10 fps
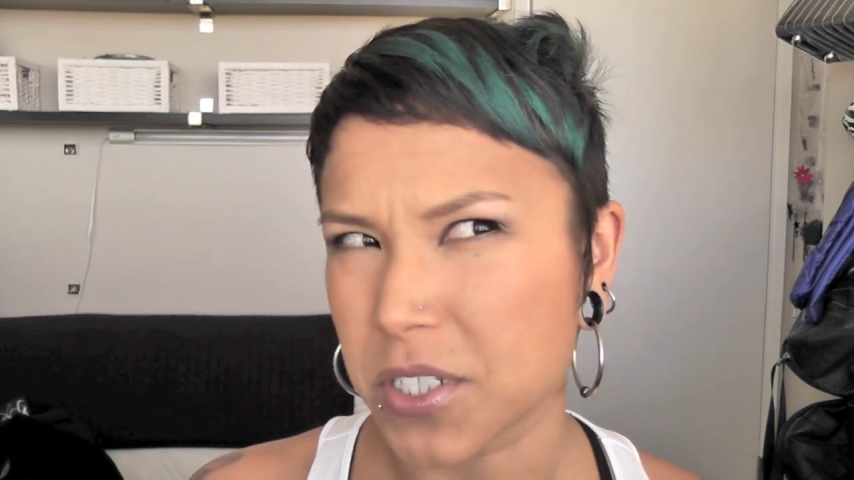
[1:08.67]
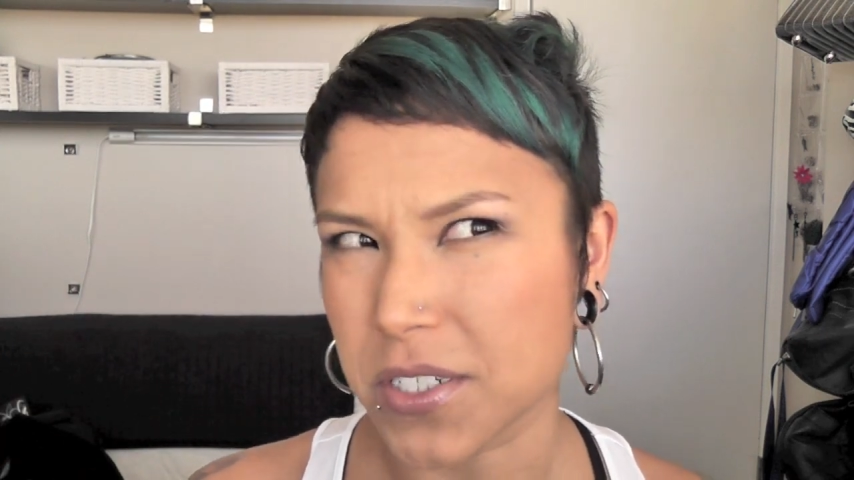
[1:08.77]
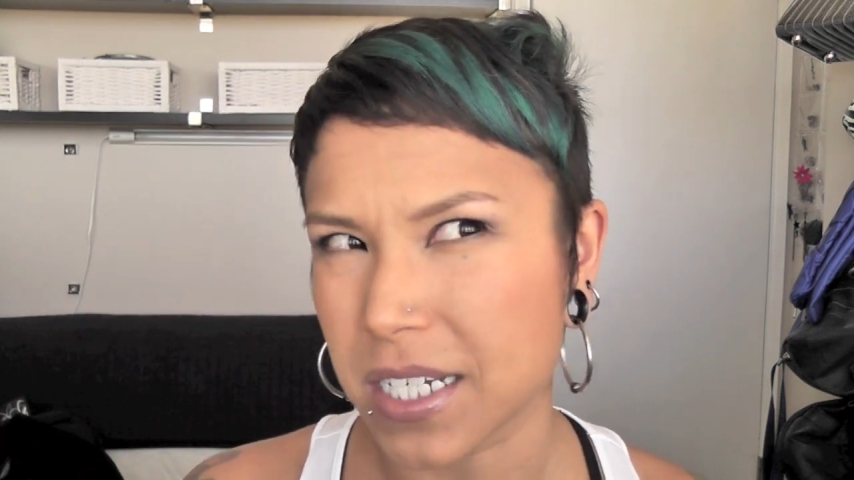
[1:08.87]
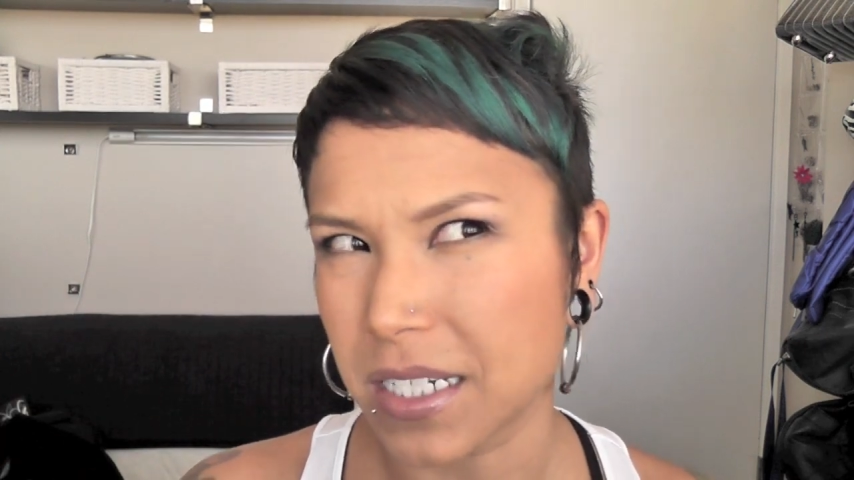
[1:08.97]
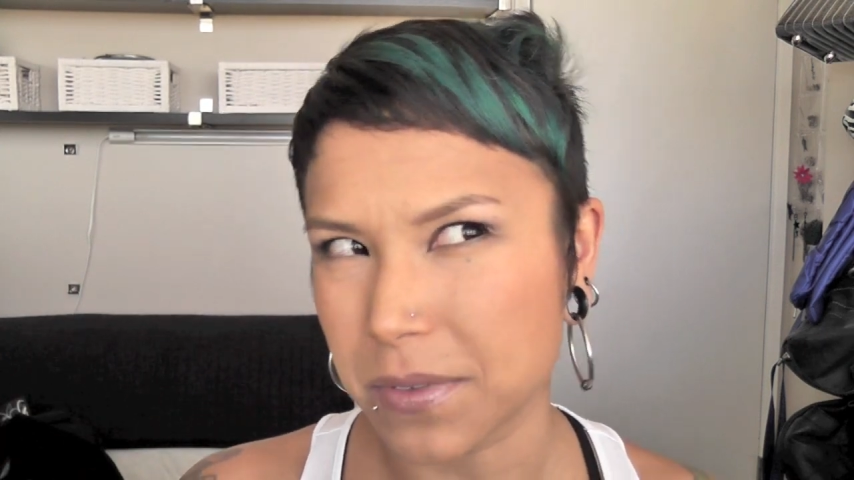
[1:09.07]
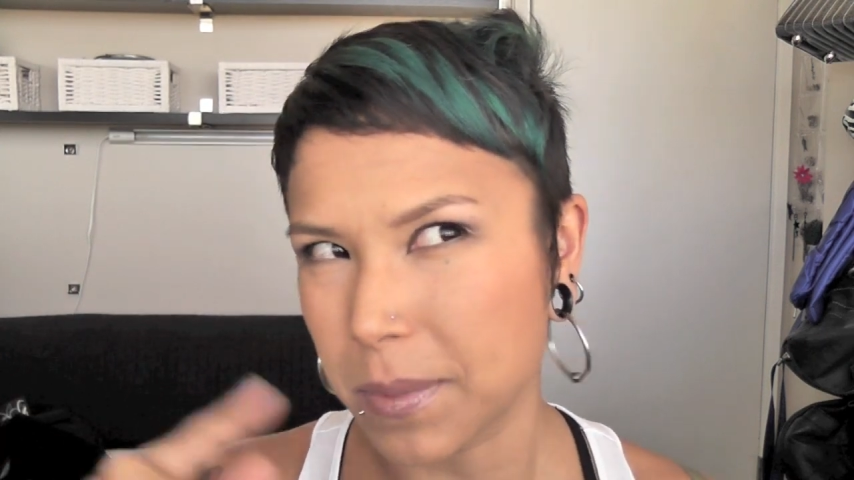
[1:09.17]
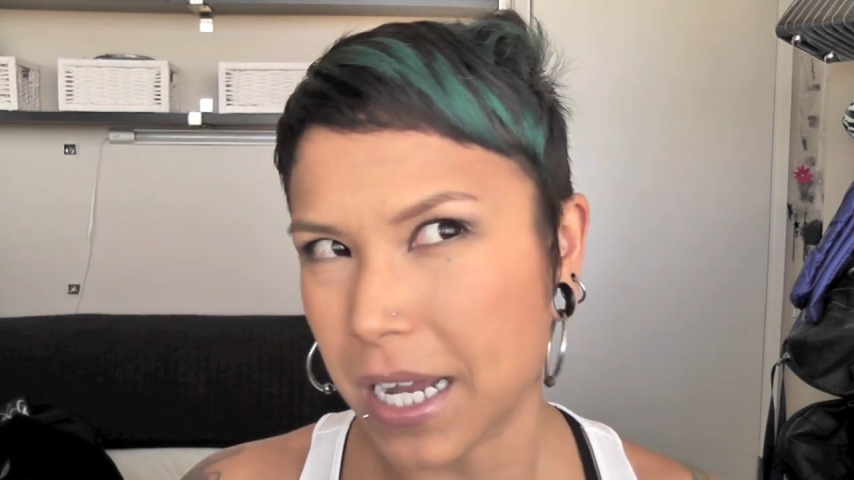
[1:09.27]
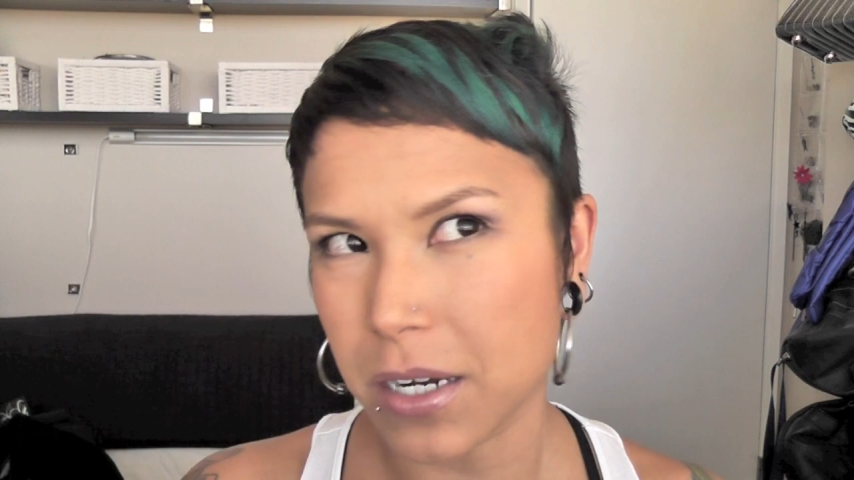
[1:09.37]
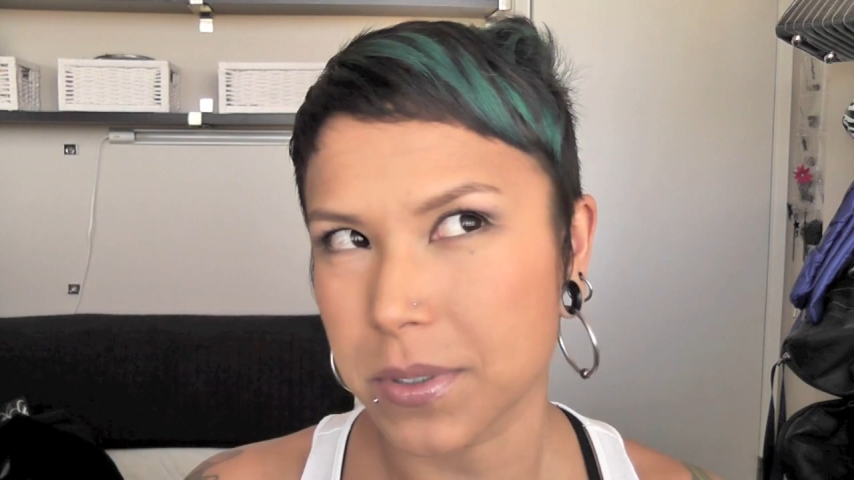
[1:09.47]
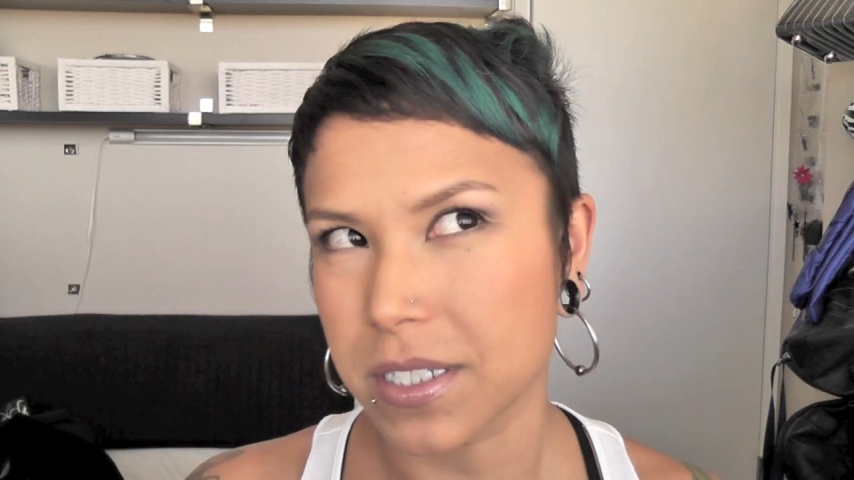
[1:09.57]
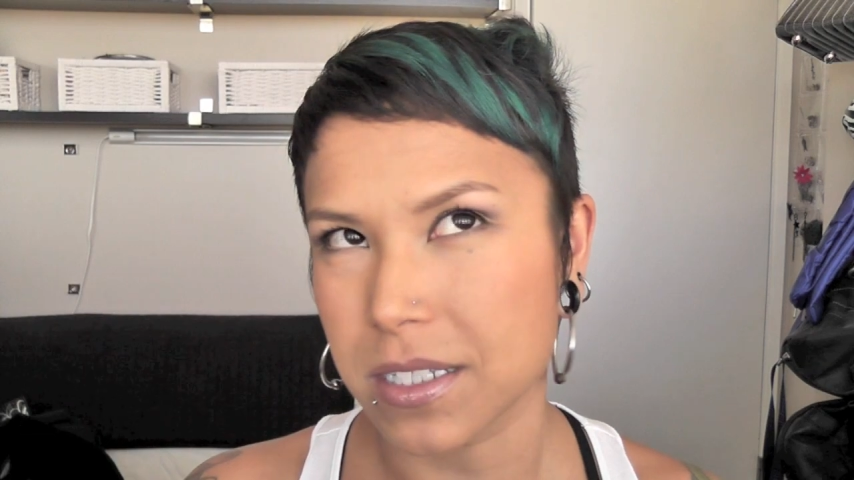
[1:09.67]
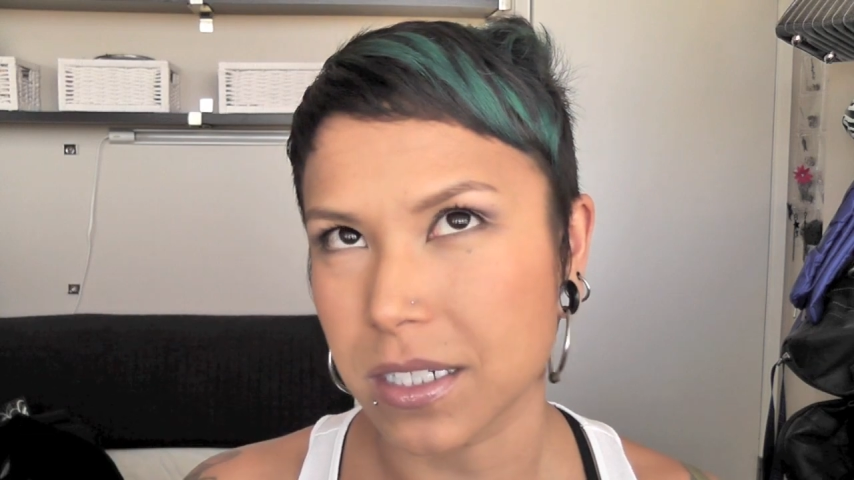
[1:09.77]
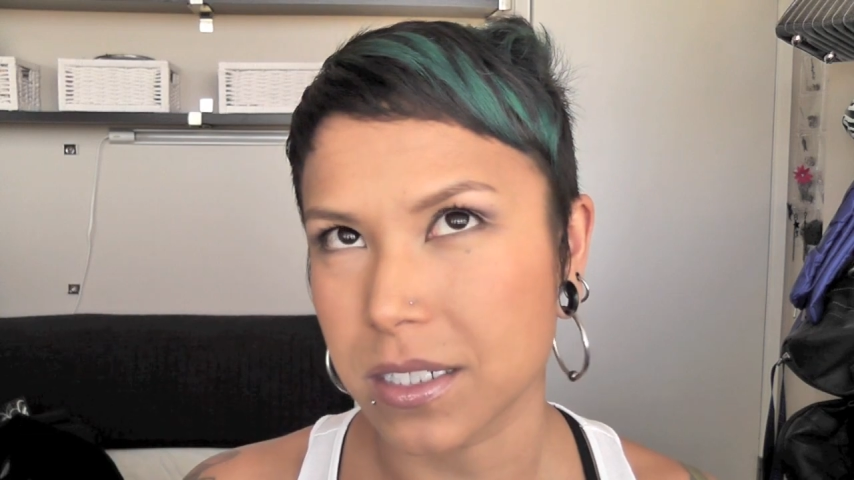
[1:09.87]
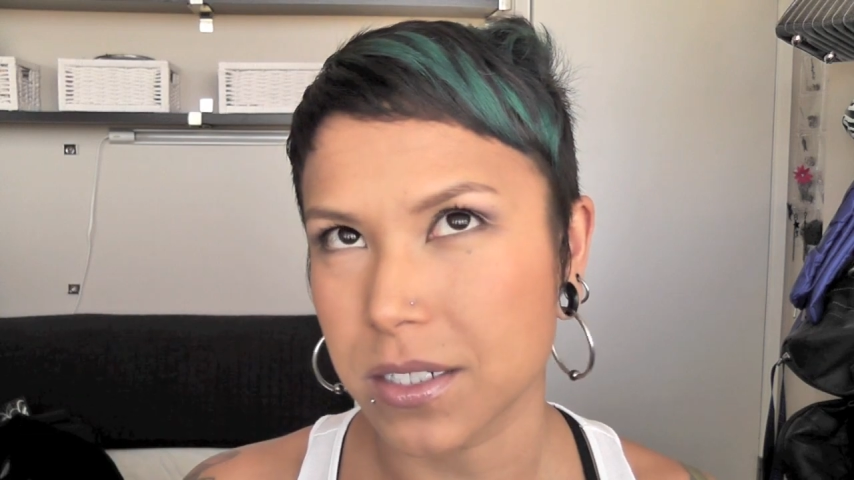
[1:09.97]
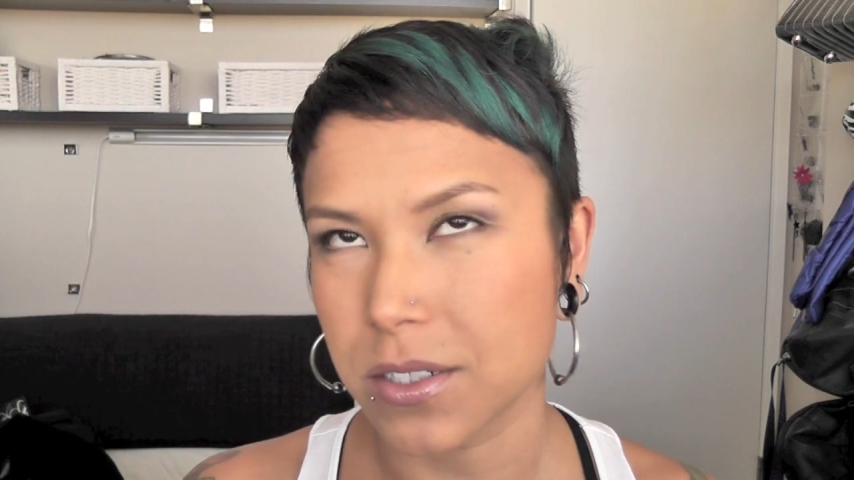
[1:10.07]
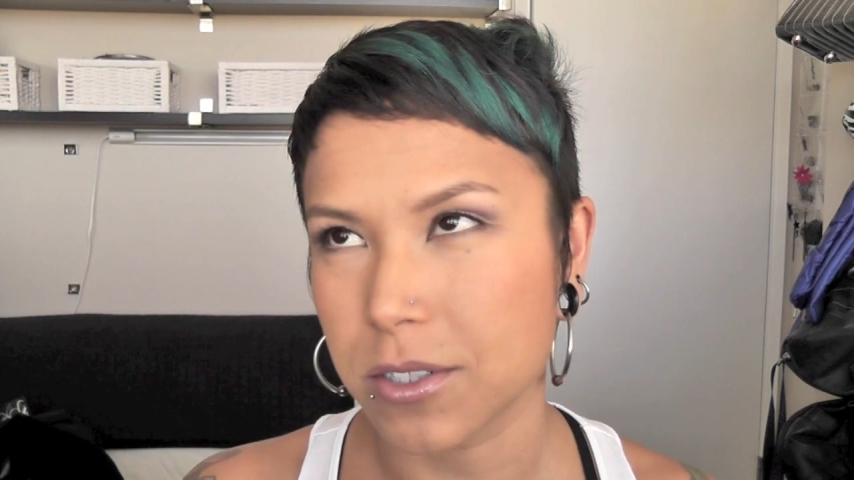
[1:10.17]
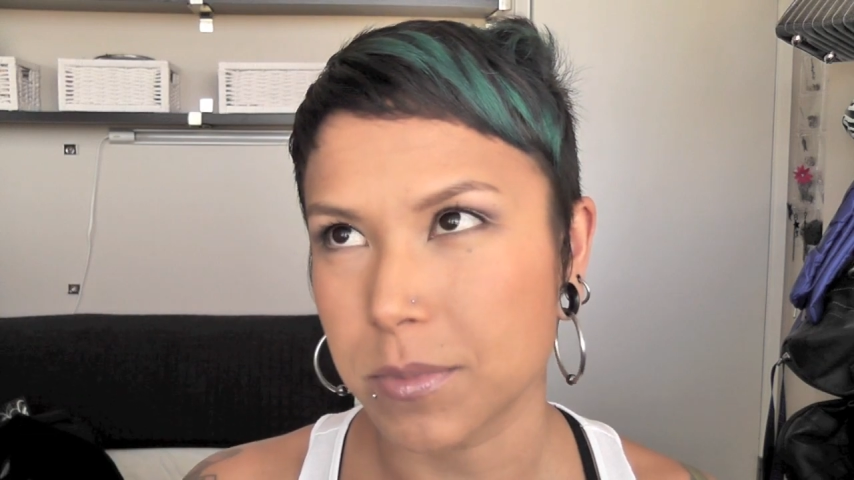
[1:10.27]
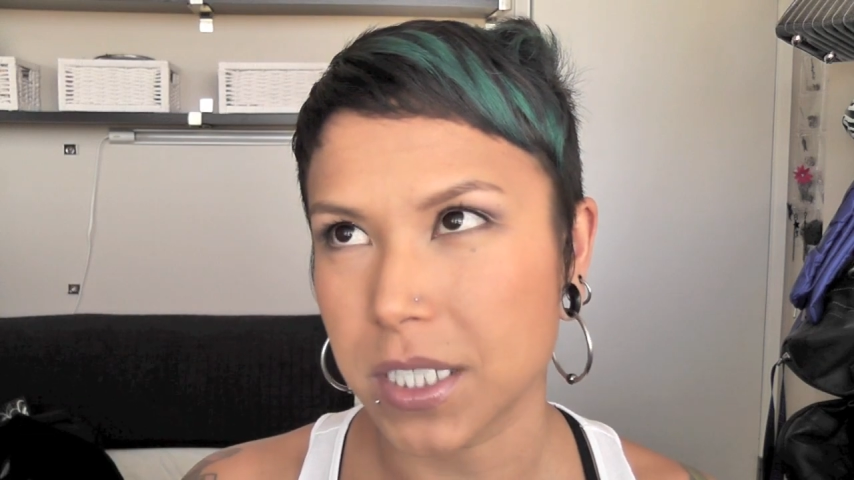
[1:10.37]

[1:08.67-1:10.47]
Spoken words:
which is kind of a backwards thing to do,